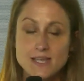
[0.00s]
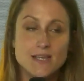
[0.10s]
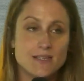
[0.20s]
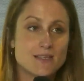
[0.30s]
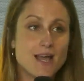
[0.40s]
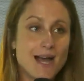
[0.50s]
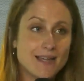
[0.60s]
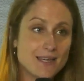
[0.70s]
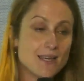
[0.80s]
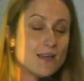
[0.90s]

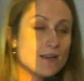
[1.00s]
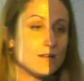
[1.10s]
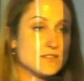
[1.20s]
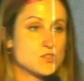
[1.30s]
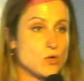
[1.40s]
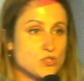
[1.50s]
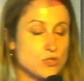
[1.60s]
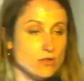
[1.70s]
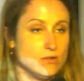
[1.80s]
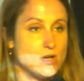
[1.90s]
track
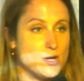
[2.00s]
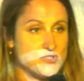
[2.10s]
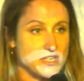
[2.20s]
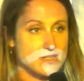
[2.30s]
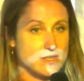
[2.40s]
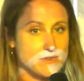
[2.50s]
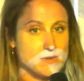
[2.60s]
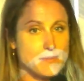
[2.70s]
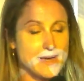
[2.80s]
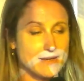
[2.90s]
social objective and
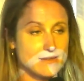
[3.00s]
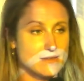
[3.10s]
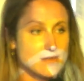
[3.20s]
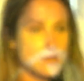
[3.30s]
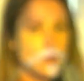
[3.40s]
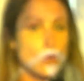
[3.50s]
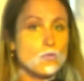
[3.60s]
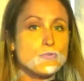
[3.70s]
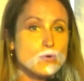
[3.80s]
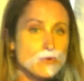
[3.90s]
impact.
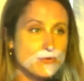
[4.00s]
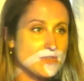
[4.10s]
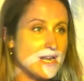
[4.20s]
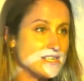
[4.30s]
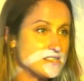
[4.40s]
Also, over the last